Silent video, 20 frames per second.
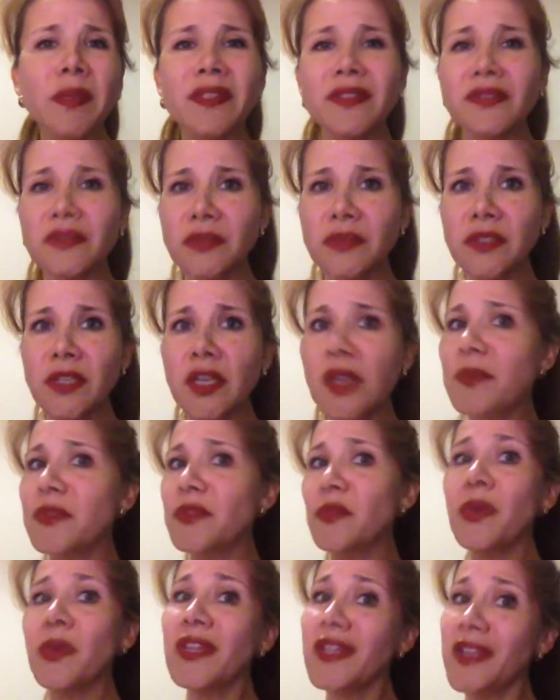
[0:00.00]
but
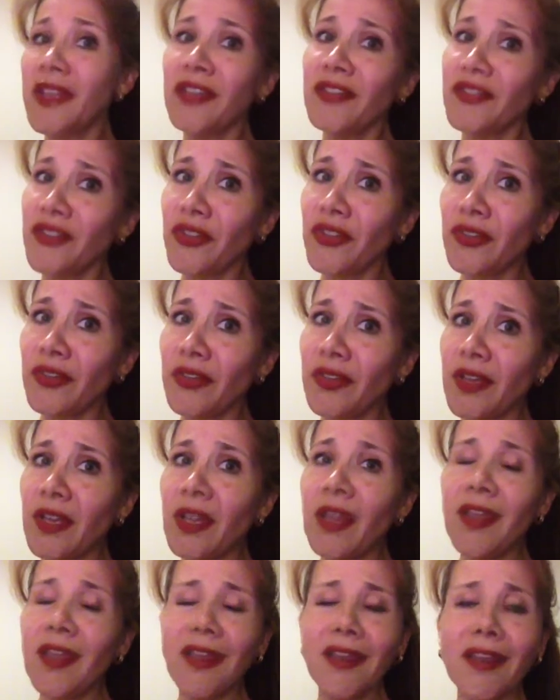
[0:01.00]
sometimes we lecture,
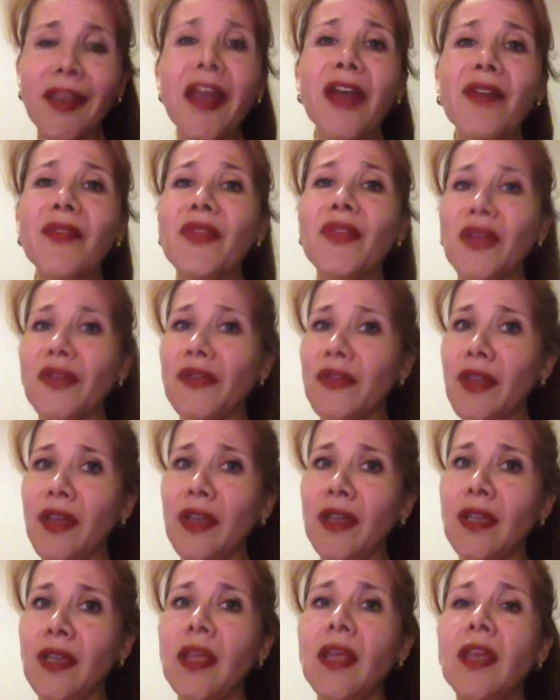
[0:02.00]
and I have done
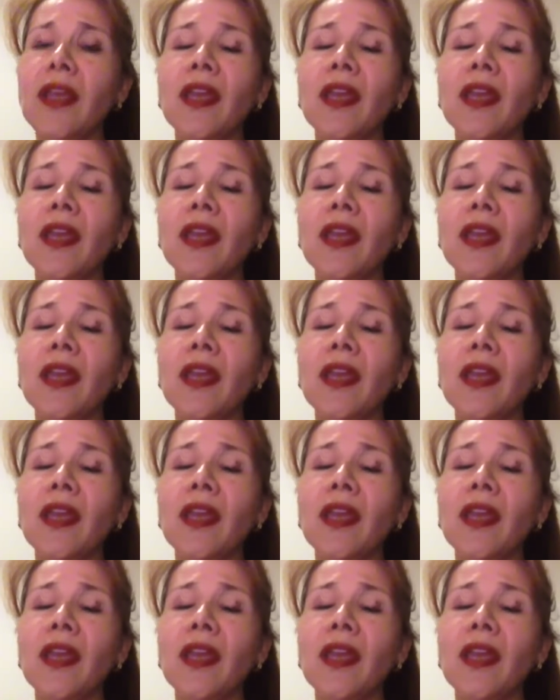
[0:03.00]
that.